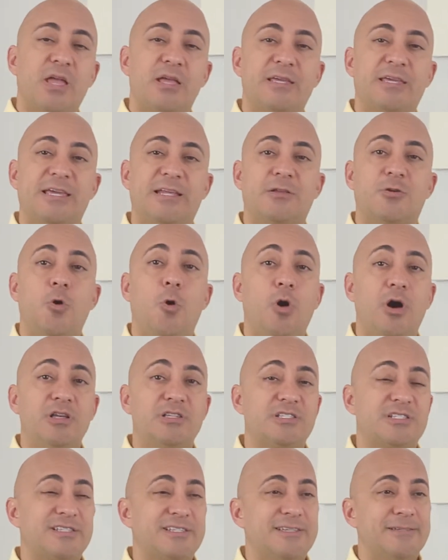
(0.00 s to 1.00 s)
can
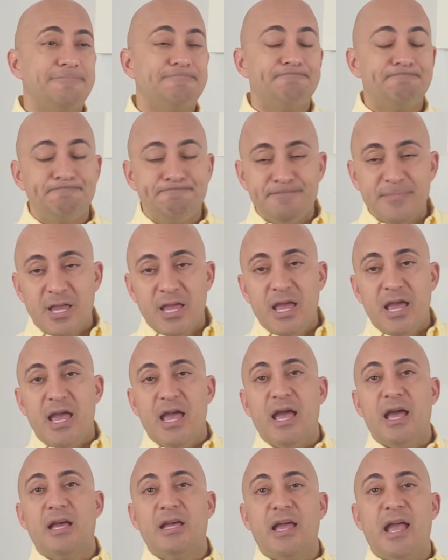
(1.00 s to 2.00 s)
cost
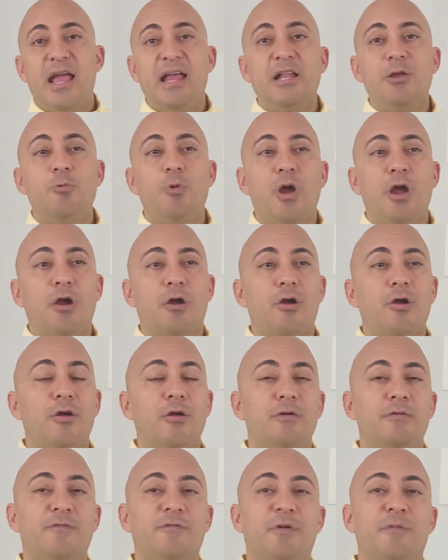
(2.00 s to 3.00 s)

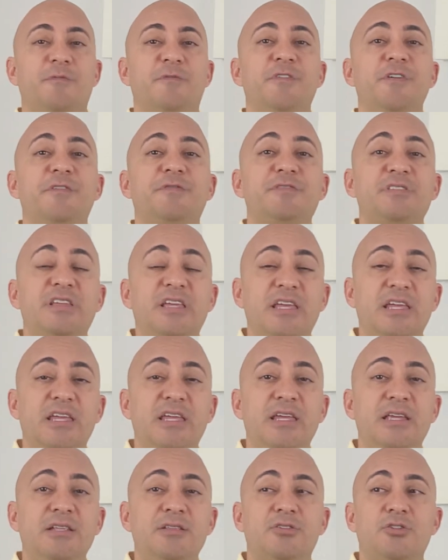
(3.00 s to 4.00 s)
anywhere from
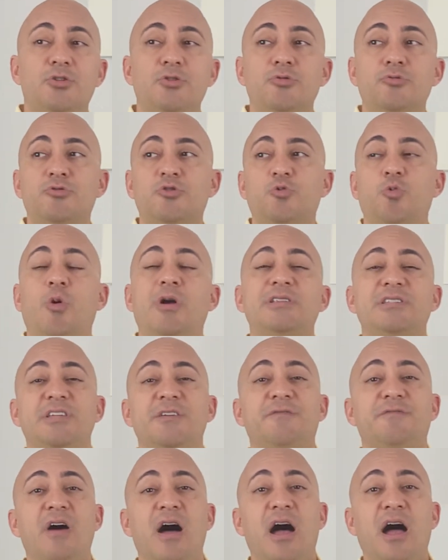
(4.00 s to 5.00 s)
$15 to
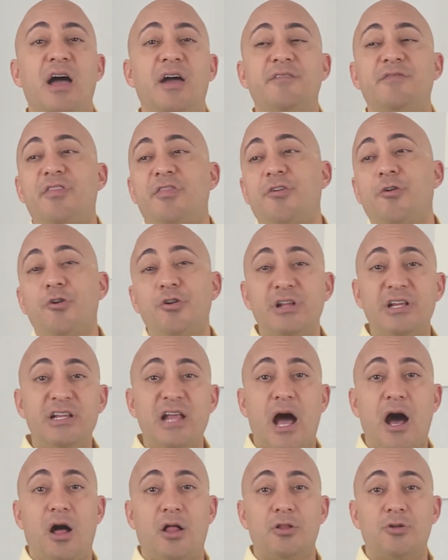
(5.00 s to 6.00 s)
$25,
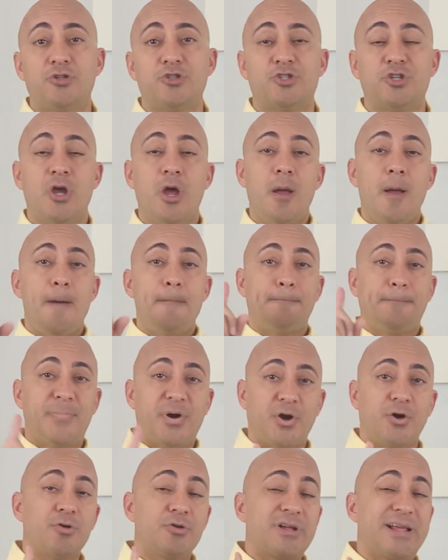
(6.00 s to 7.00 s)
$30
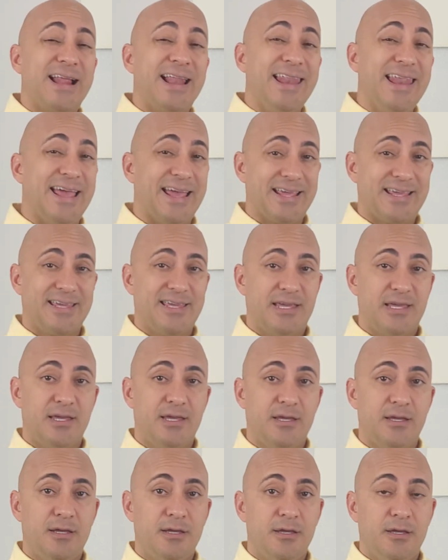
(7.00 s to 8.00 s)
per click
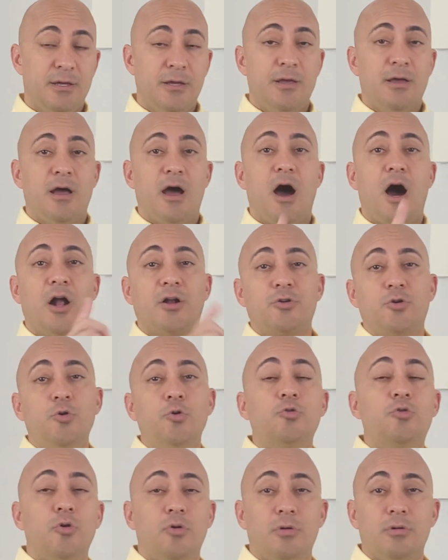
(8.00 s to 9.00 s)
on
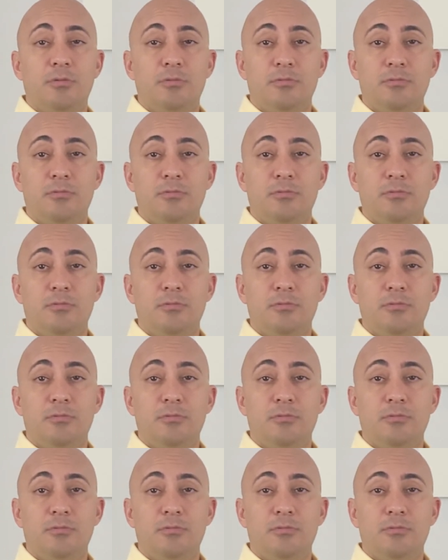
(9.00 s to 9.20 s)
Google.